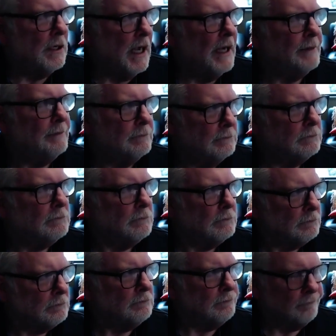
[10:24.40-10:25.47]
Okay.
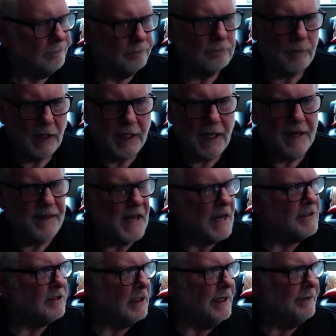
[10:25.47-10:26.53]
Okay.
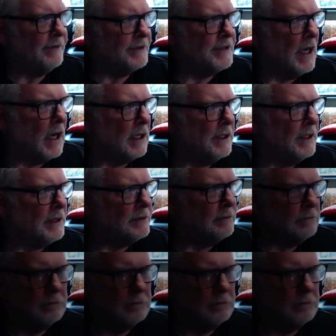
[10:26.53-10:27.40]
Thanks, Lee, for talking to us.